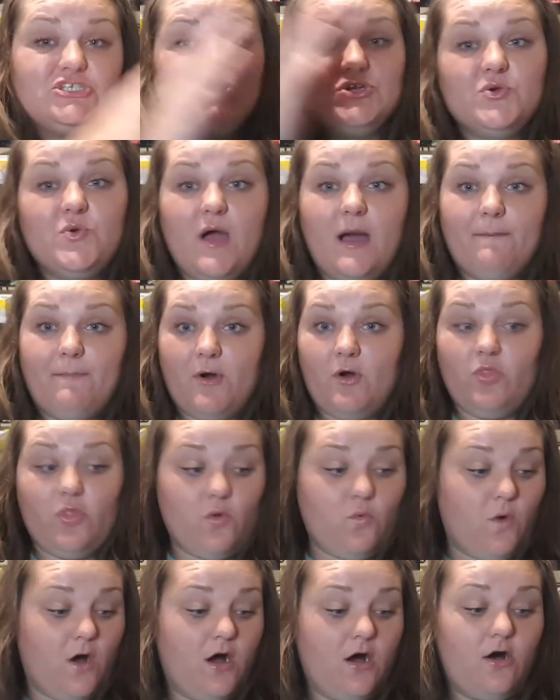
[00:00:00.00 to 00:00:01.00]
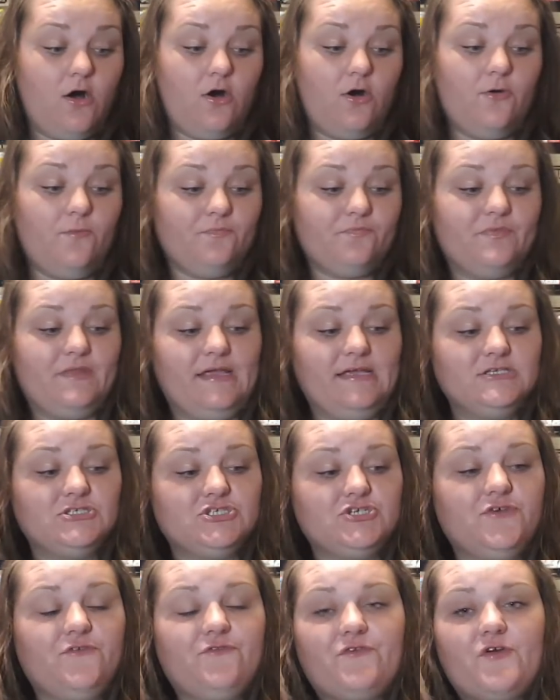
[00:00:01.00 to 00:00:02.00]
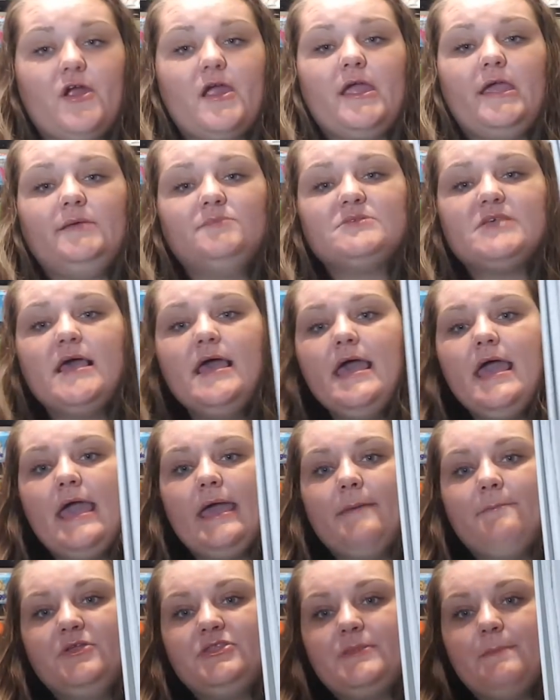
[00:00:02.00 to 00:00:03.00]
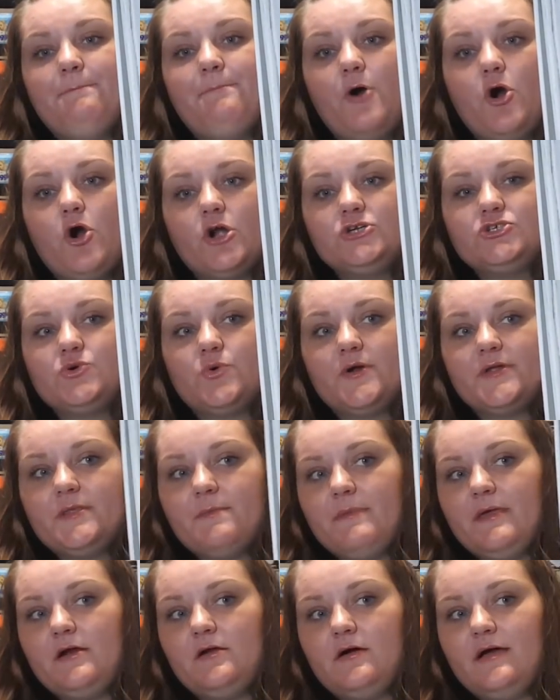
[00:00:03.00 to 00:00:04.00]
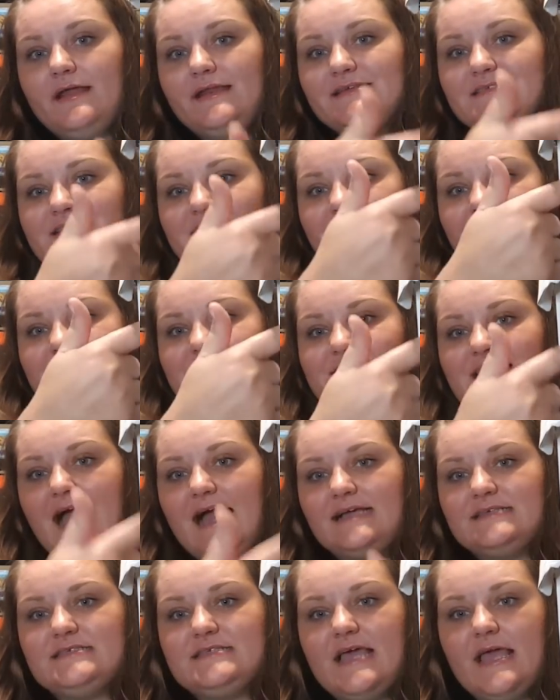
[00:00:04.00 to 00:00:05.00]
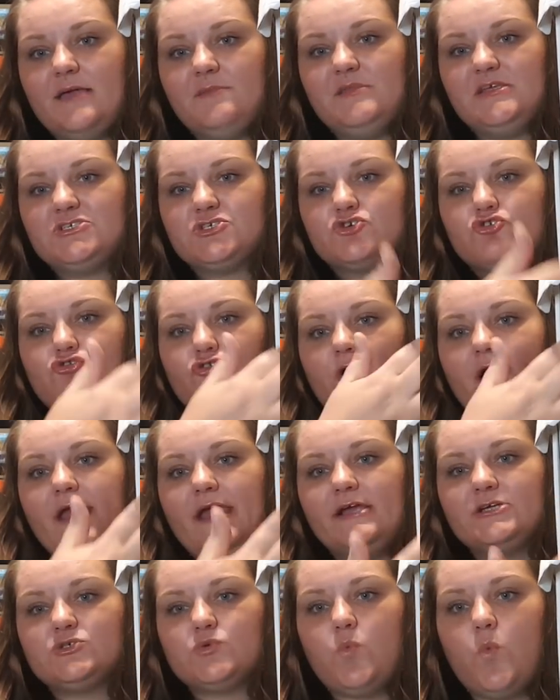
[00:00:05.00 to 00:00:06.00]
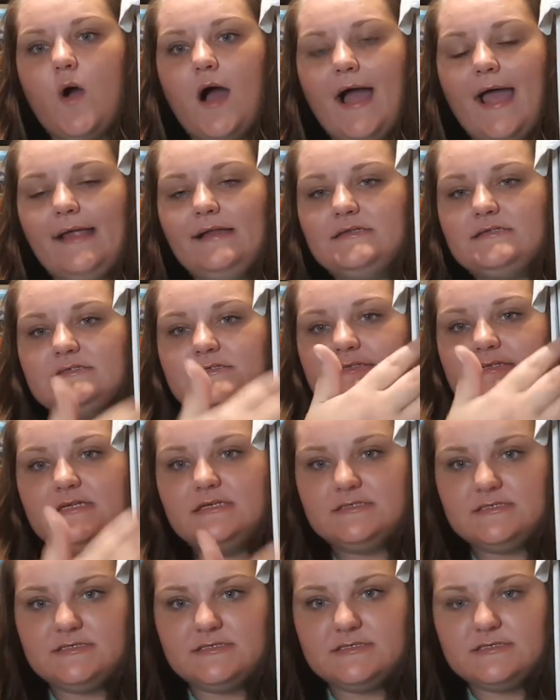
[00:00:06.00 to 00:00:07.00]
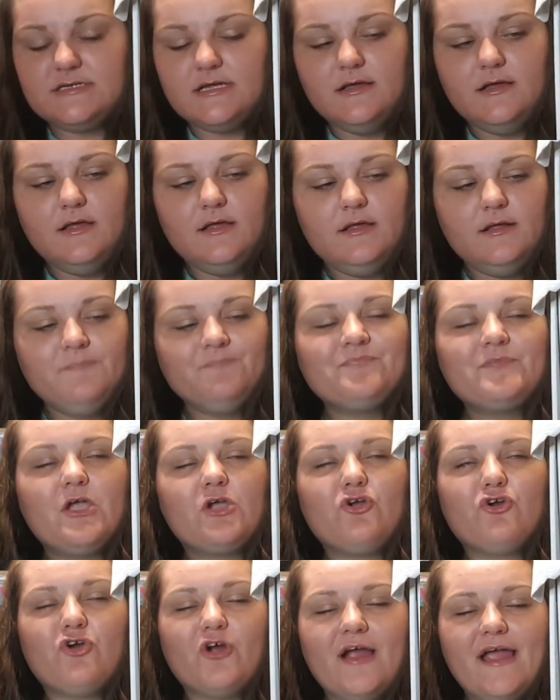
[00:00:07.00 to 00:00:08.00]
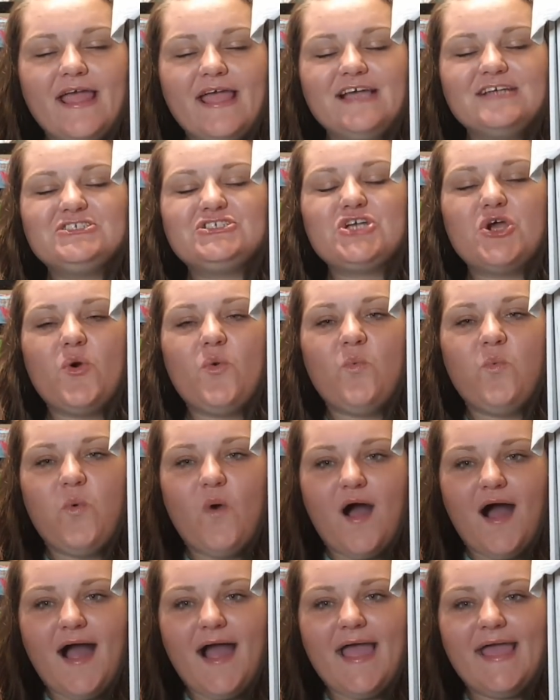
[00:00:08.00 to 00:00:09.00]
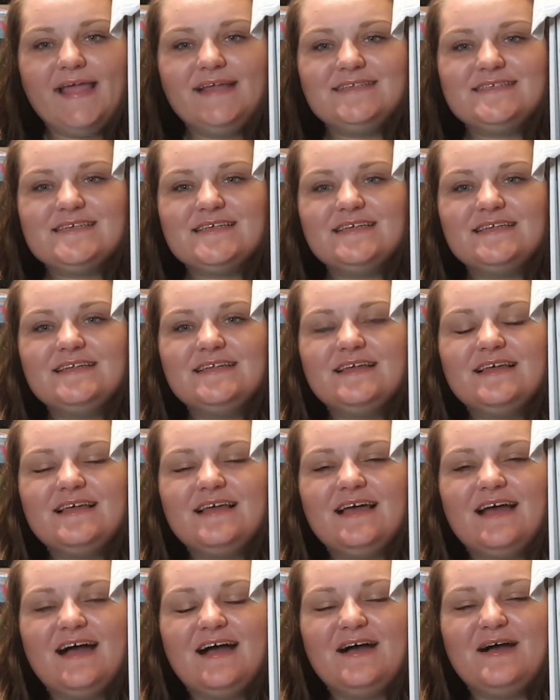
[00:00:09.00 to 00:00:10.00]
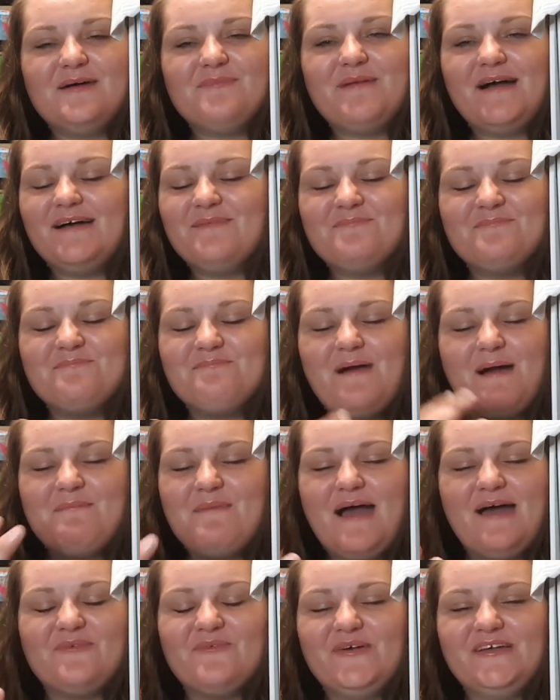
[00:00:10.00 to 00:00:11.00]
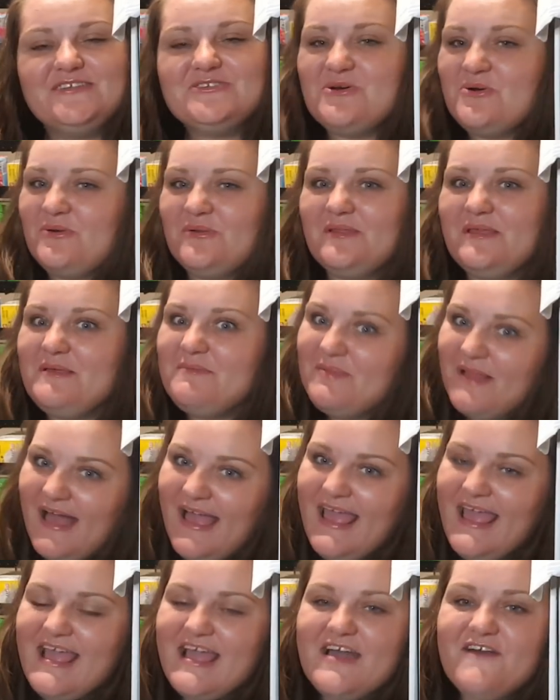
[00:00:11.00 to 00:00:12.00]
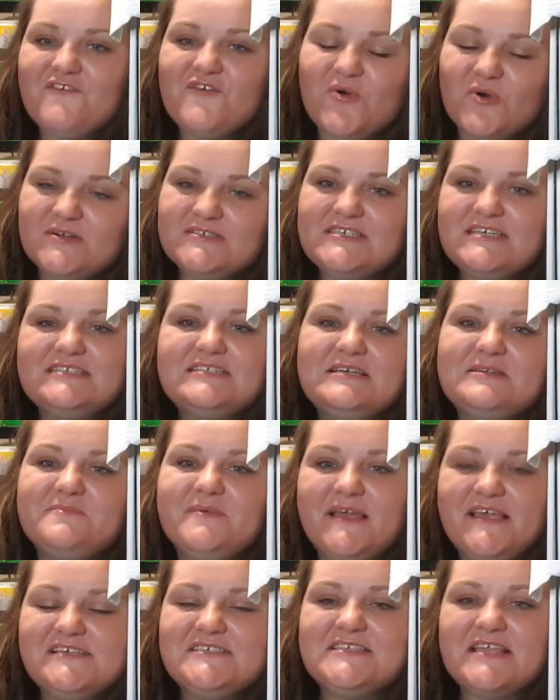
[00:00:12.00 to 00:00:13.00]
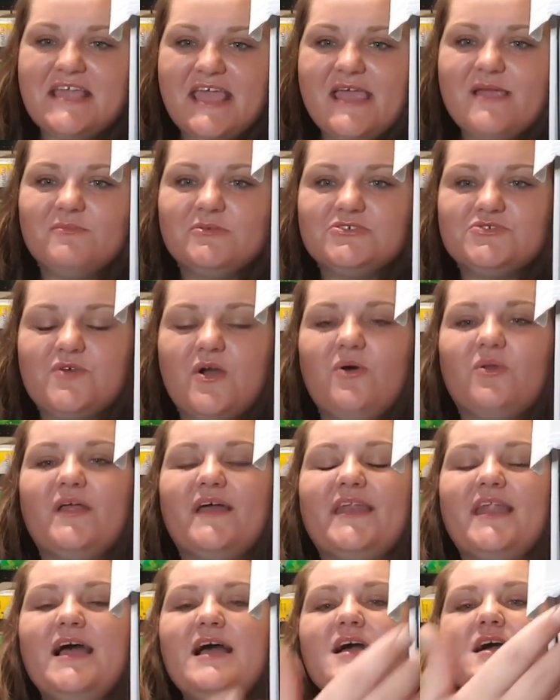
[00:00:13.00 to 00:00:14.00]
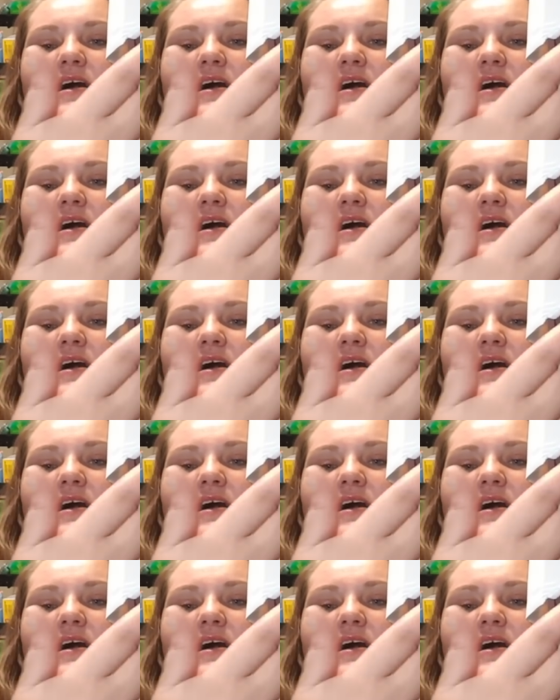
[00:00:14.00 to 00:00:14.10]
two up on the wall, these two frames, and put the barn door in the middle. And it's the exact same, this grayish white, dis grayish white. Um, my mind went totally blank. Of course it did because the camera's rolling.